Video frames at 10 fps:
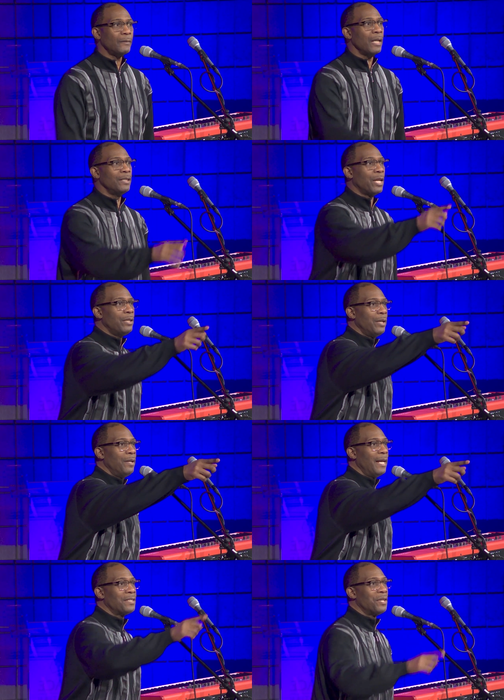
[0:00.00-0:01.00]
let's get to the
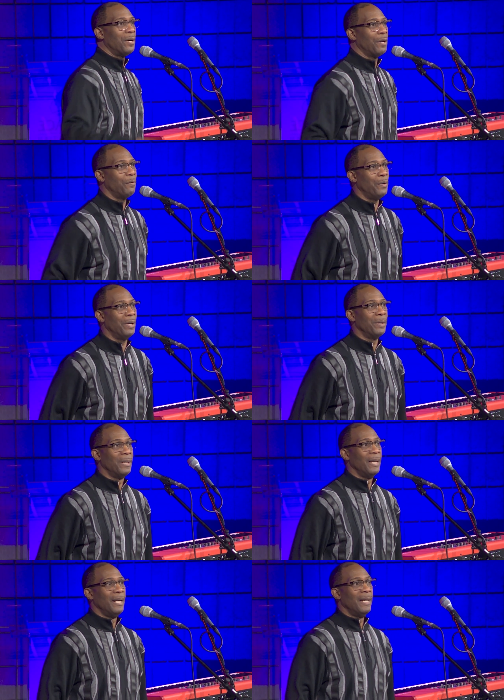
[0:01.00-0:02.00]
next song, if you will.
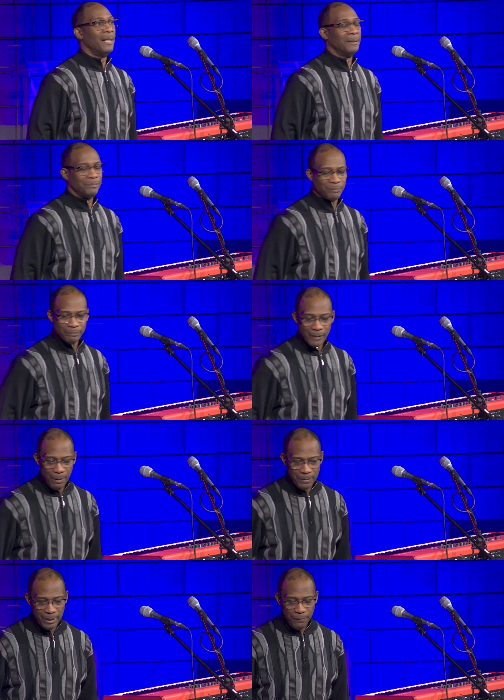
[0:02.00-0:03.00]

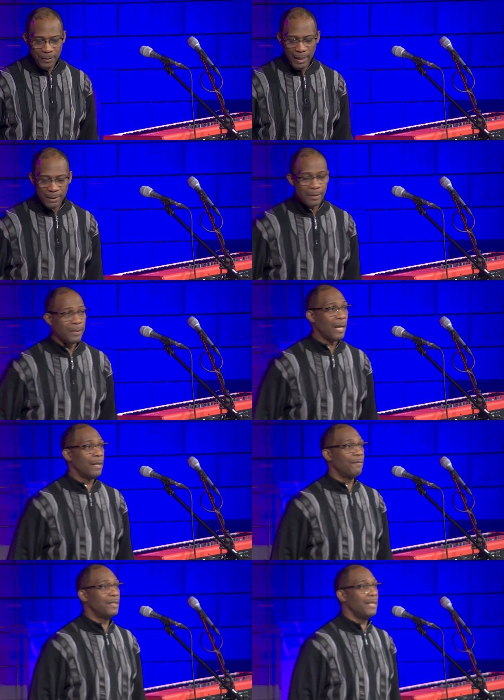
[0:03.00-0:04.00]
I'll see if you like this.
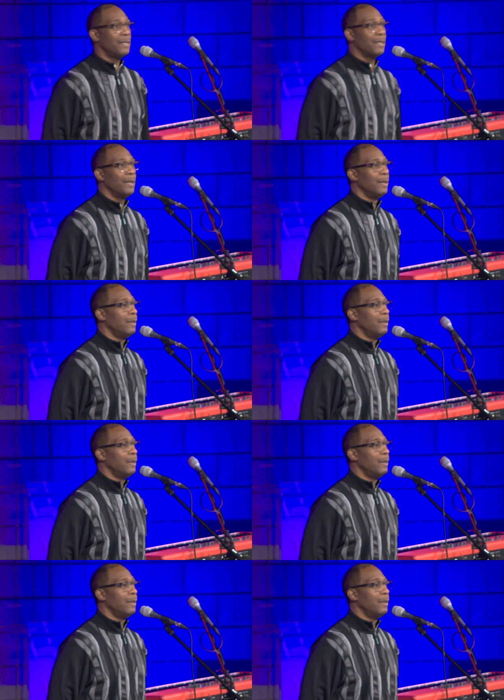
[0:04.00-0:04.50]
Kind of a cease.